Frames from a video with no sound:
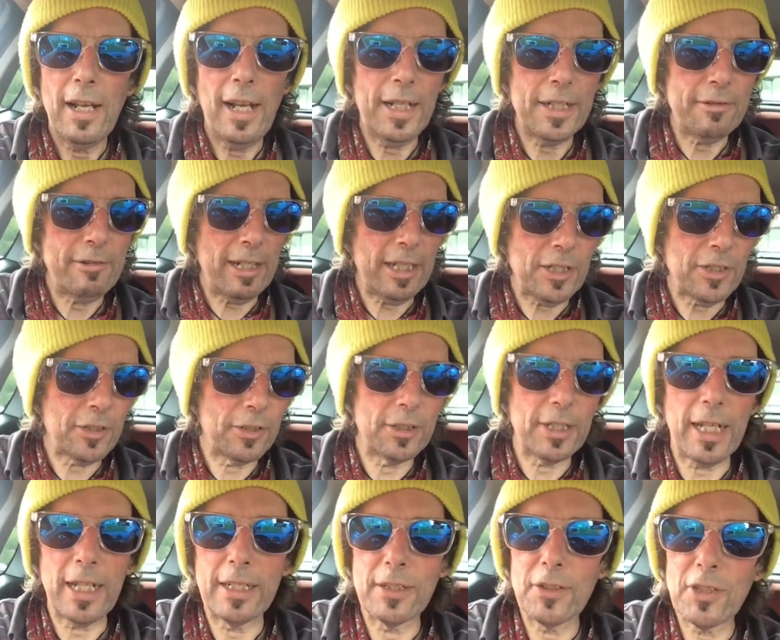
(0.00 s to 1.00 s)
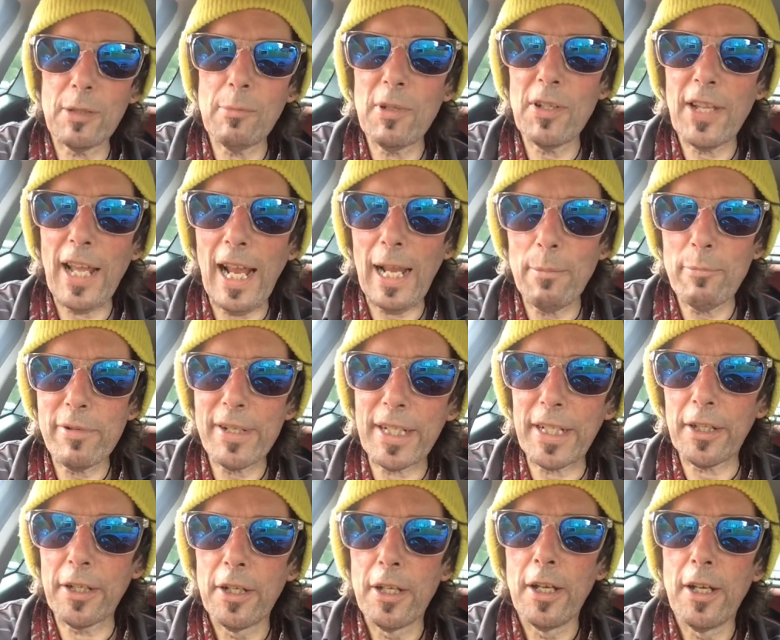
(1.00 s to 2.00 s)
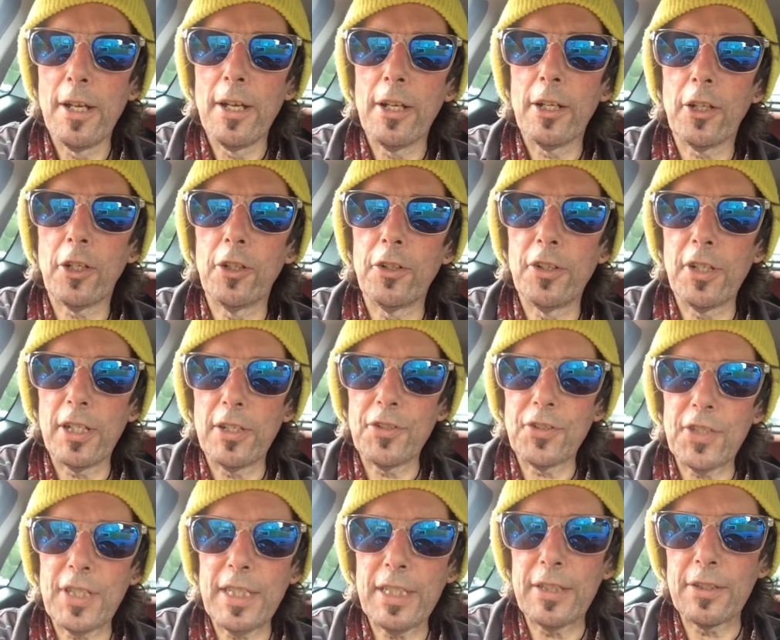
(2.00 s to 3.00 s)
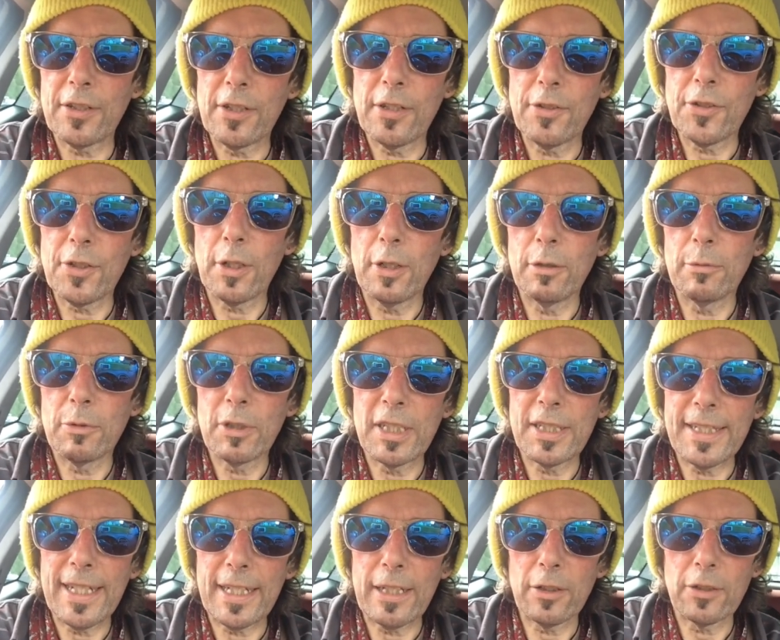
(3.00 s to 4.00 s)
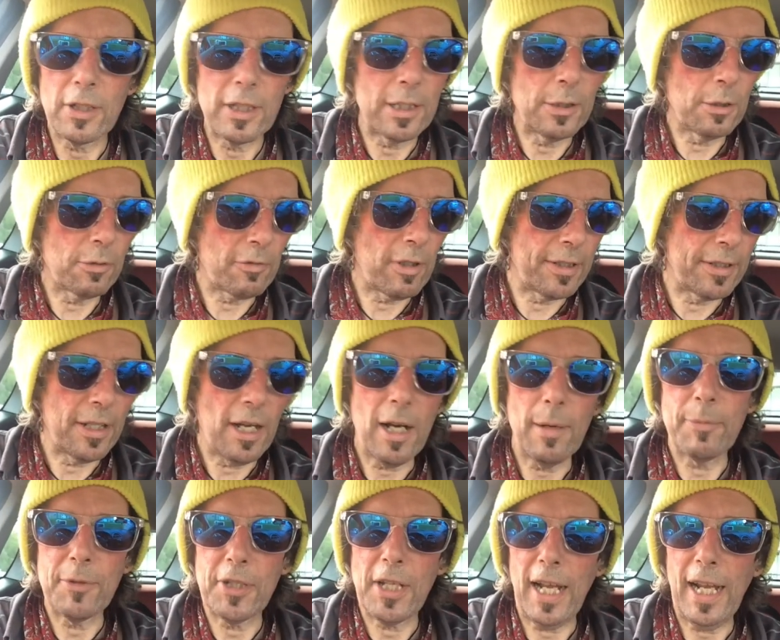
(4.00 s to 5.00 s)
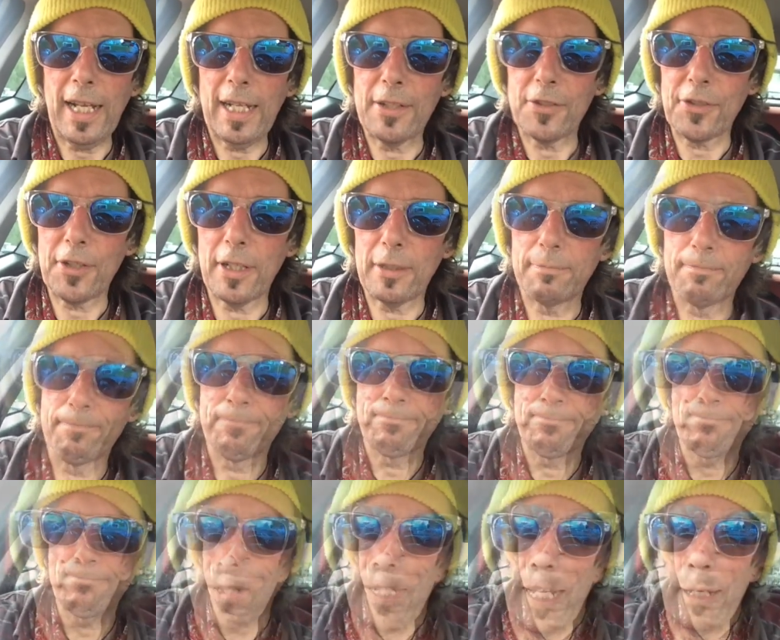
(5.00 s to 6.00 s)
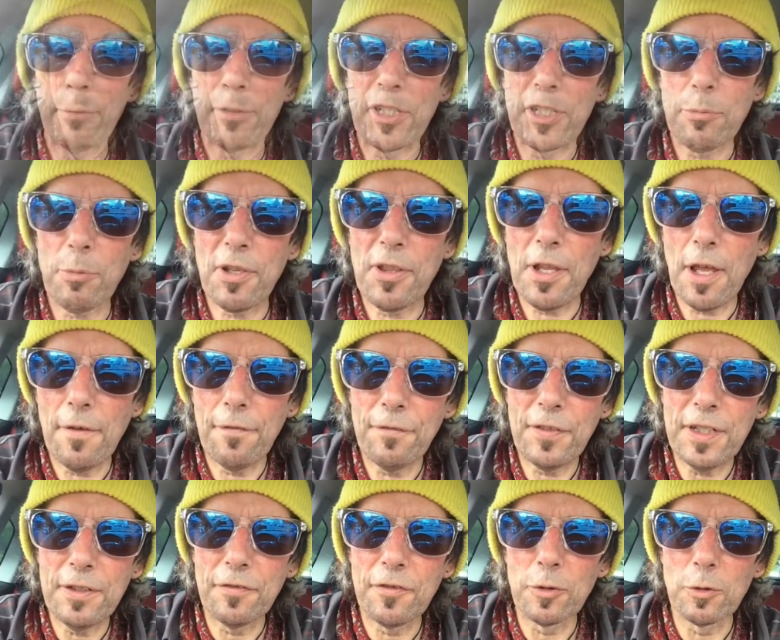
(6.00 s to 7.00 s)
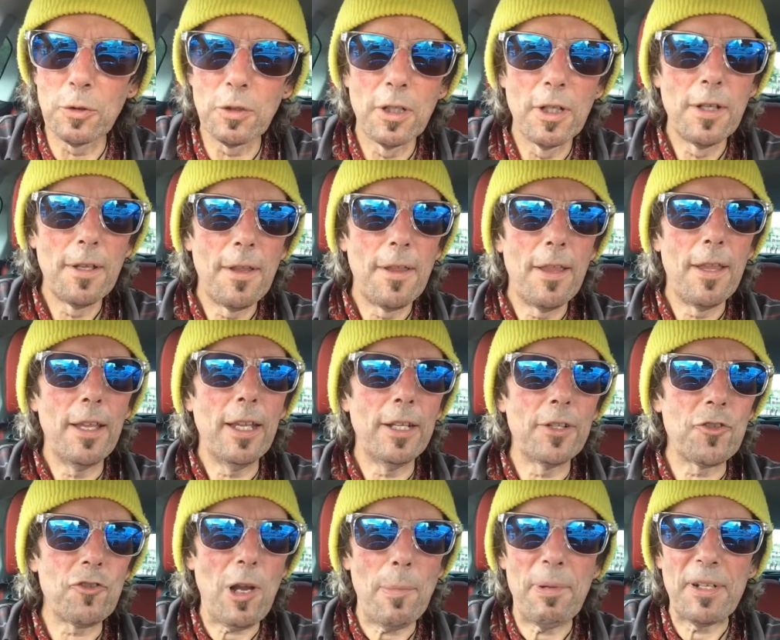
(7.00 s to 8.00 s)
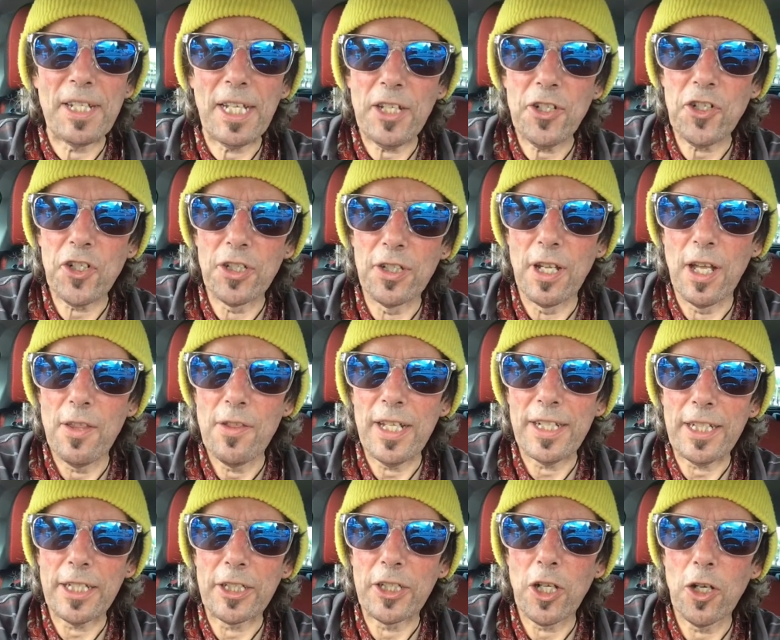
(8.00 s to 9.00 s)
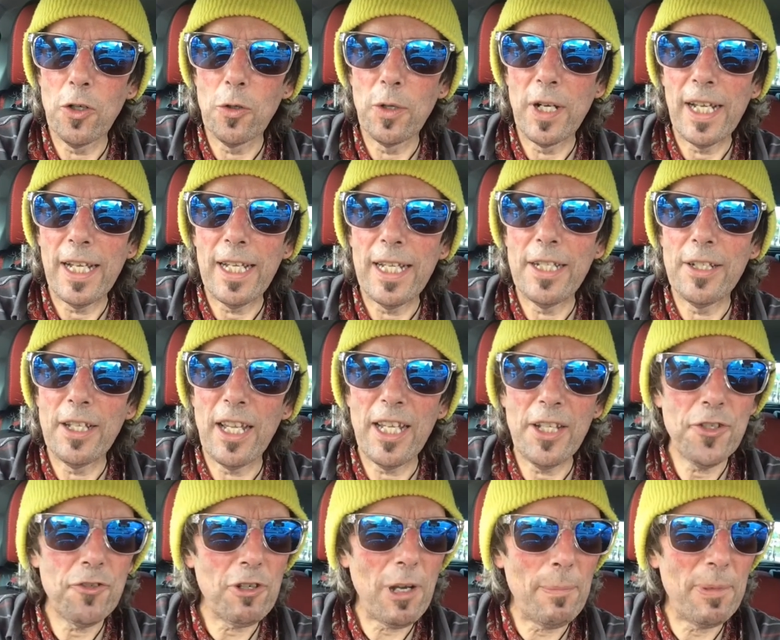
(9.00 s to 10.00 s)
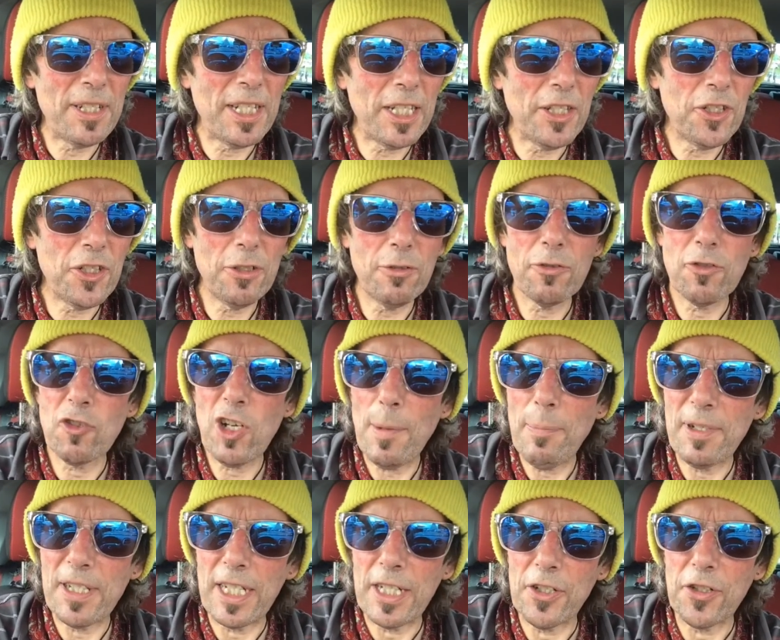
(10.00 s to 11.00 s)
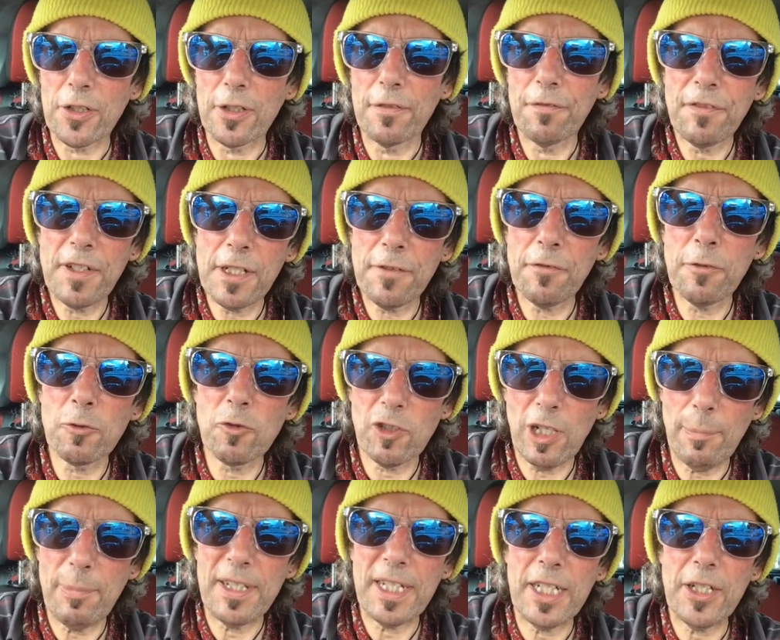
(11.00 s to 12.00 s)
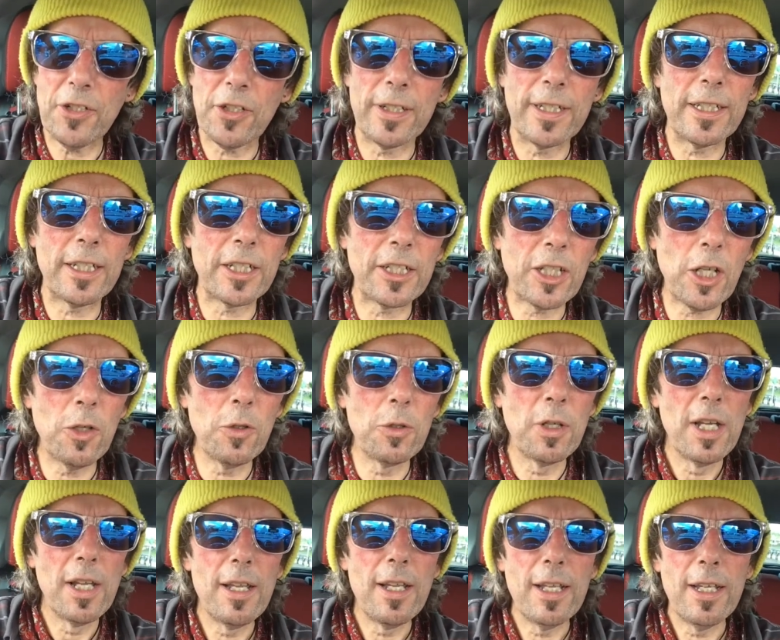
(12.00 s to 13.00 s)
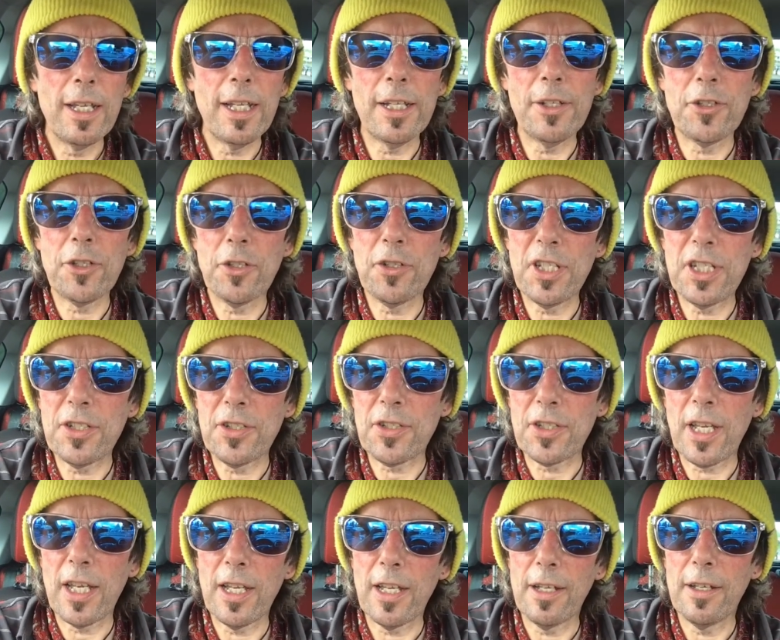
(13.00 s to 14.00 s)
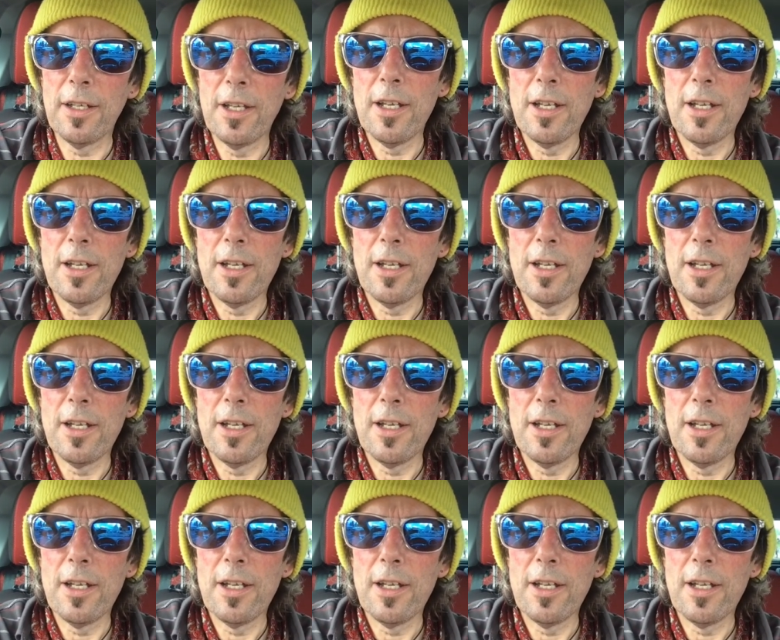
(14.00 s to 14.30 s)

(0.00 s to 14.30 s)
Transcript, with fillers: had her accident, and seemingly the handbrake could seize. So I'm going to take it on a little run up to Asda. Now, it is with fearful and trepidation that I go in, in trepidation, trepidation, fearful trepidation that I go into this uh,